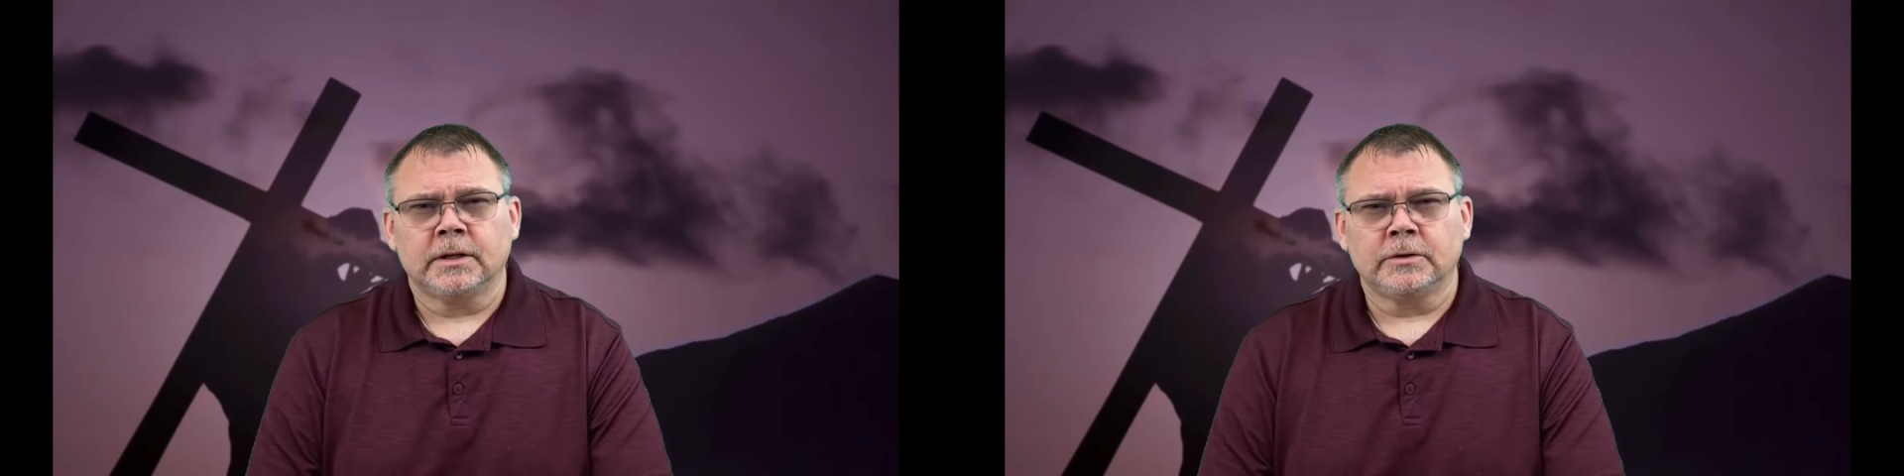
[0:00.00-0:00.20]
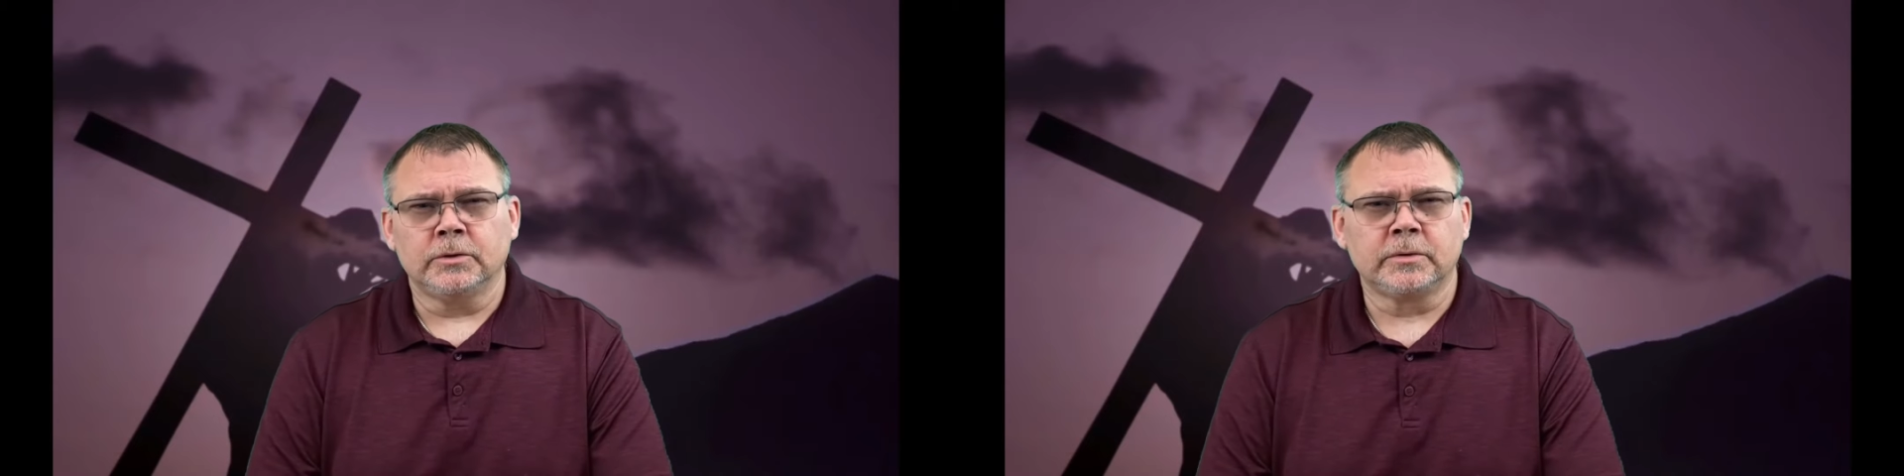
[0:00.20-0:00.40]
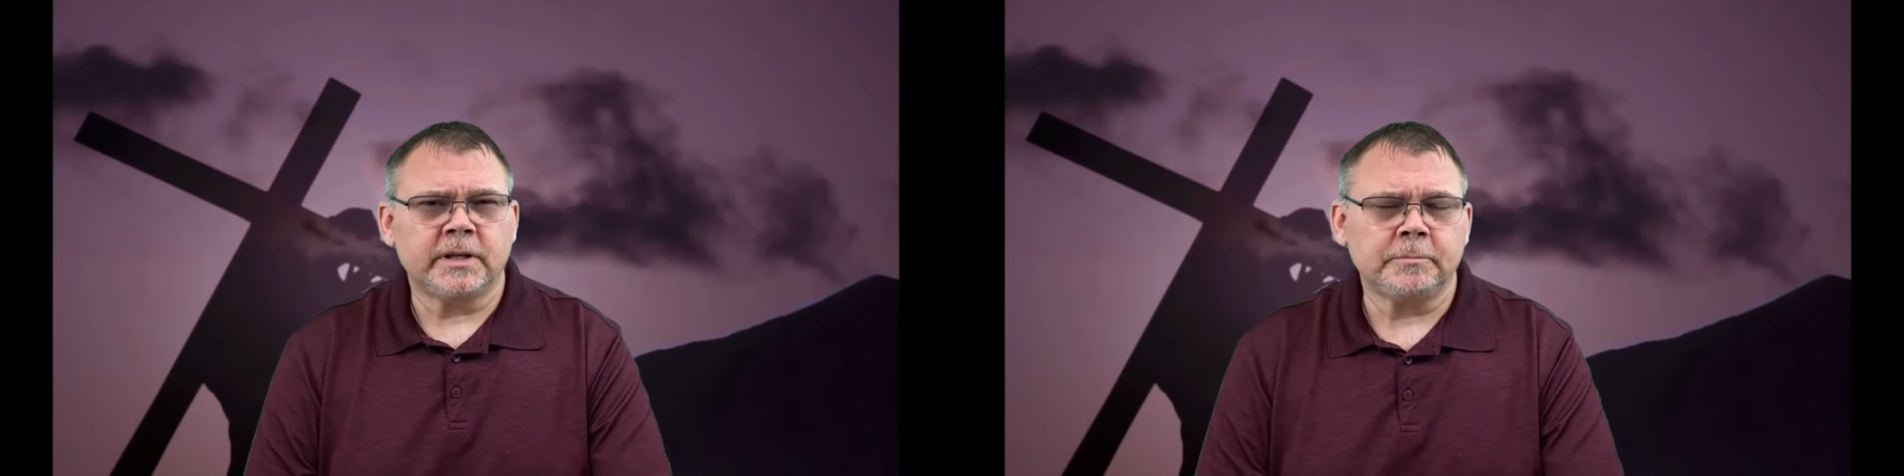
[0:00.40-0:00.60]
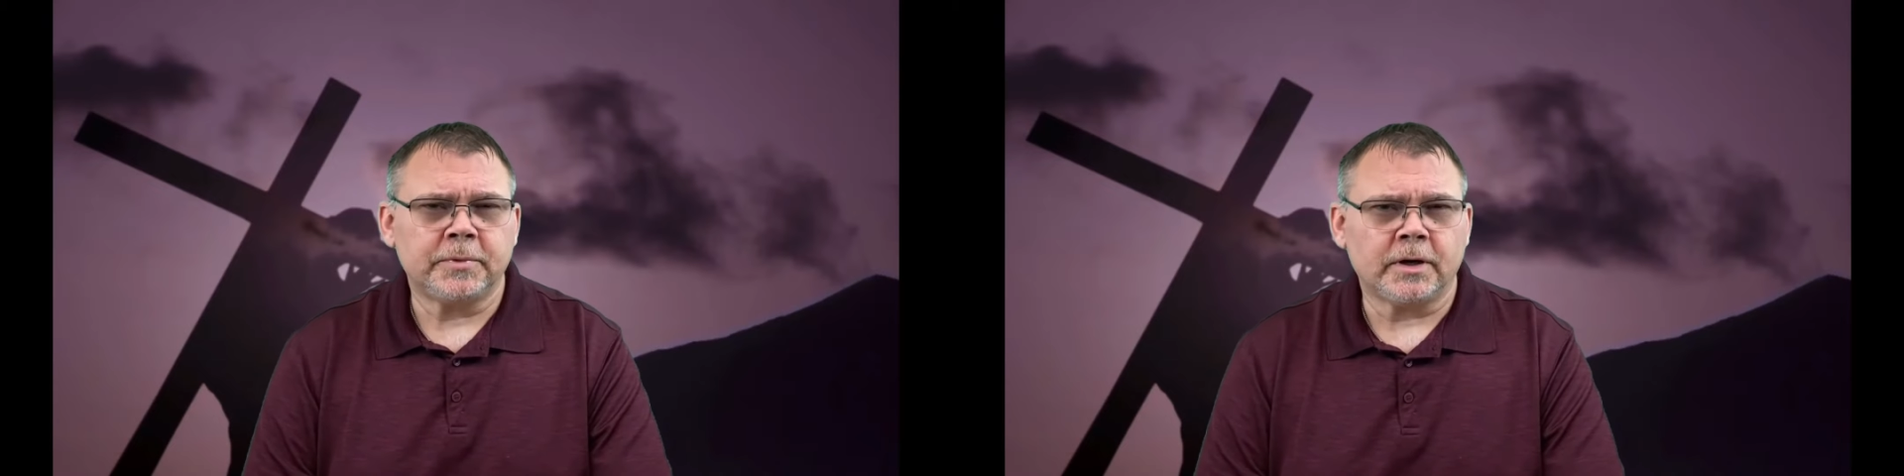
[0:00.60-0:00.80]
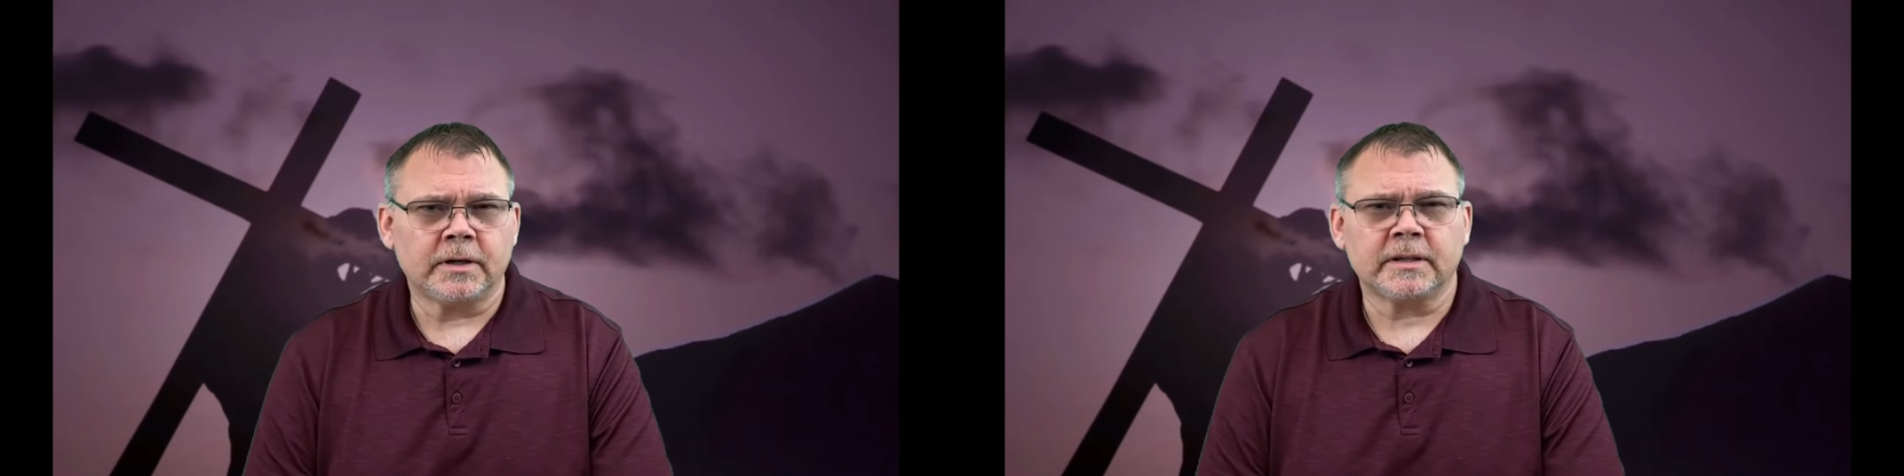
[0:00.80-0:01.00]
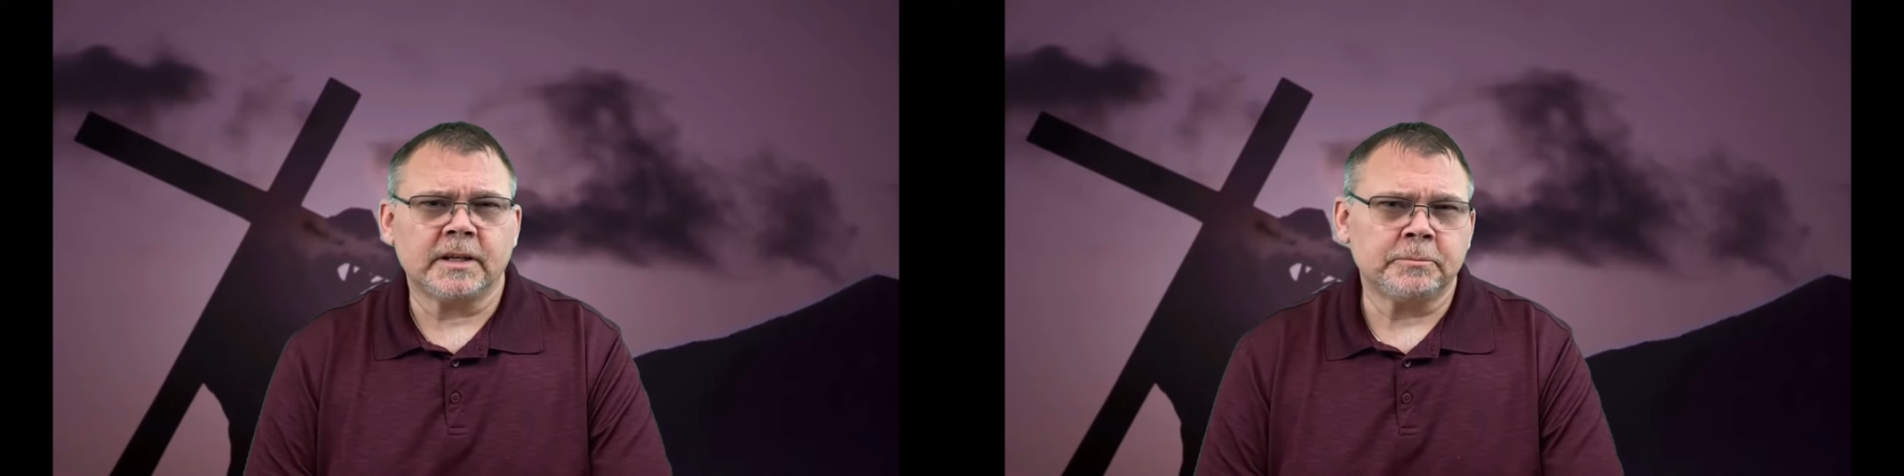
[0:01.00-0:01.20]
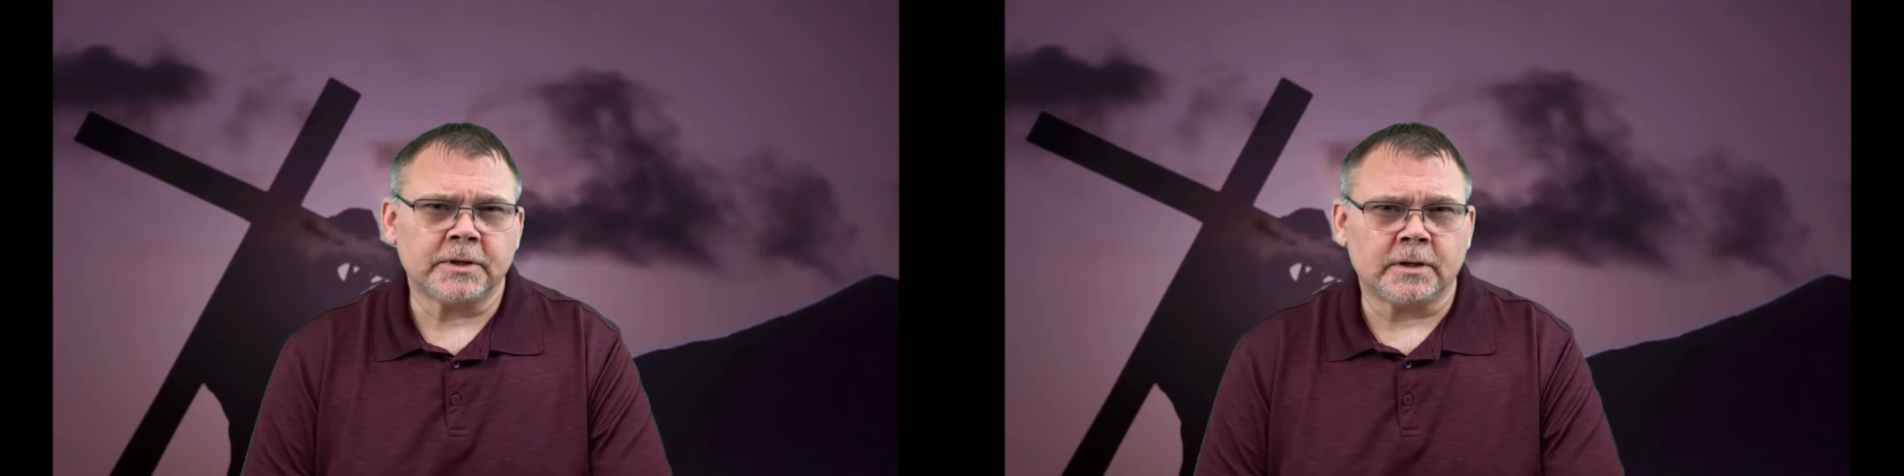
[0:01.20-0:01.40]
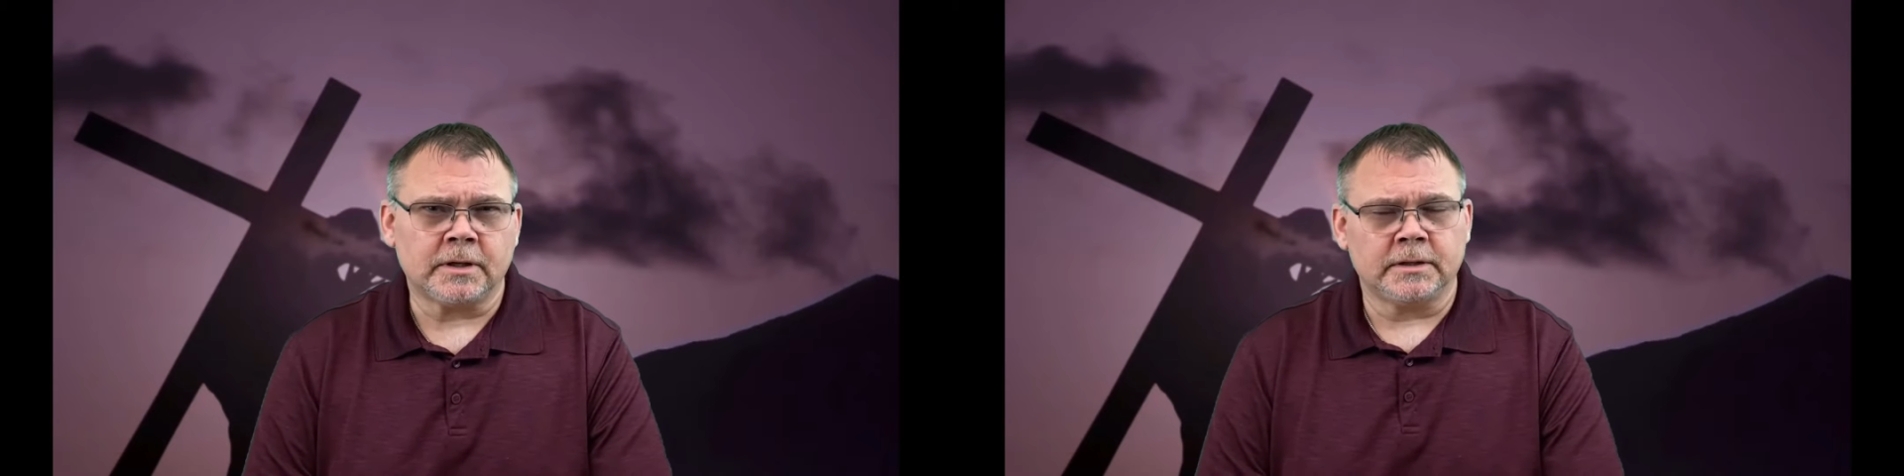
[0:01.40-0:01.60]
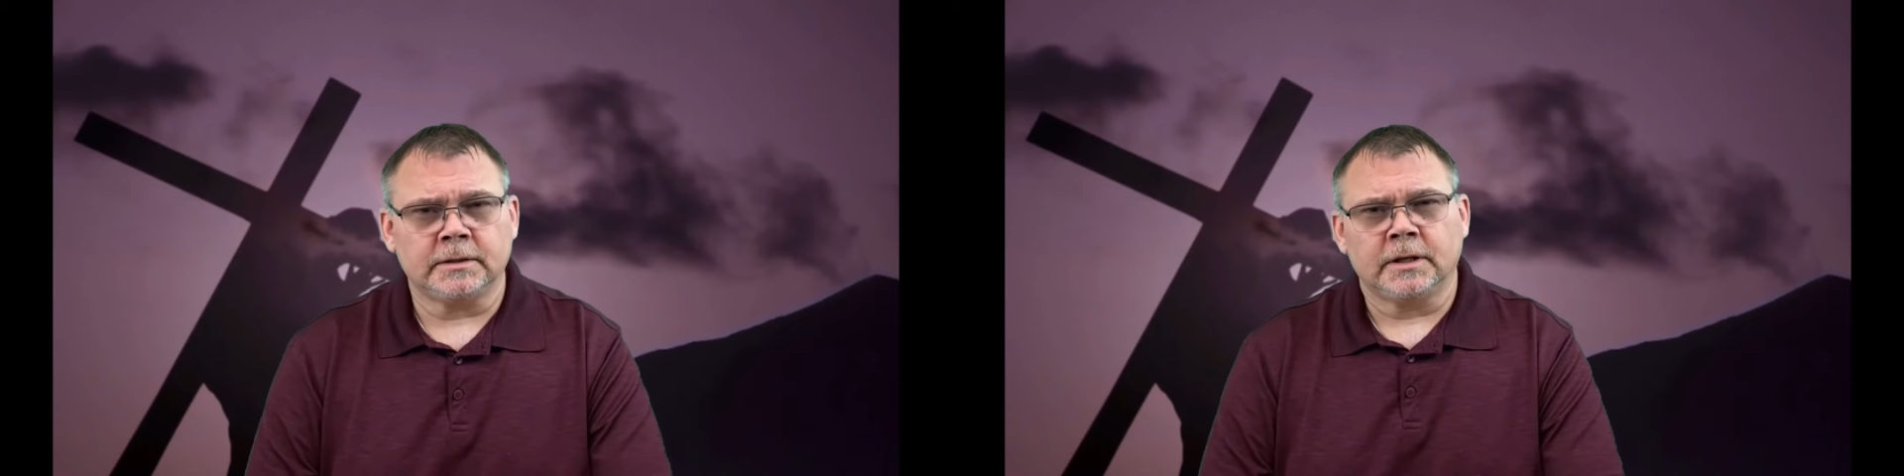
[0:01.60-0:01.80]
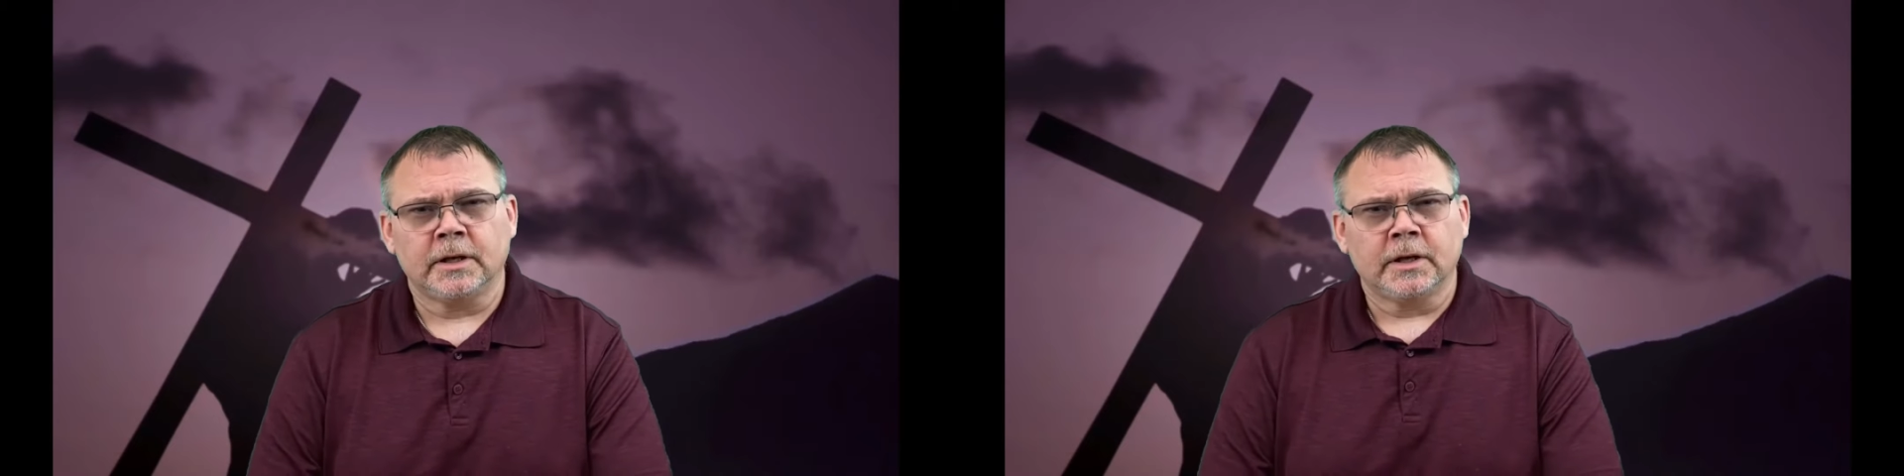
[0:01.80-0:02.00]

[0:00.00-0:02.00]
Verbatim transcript: You keep on keeping on.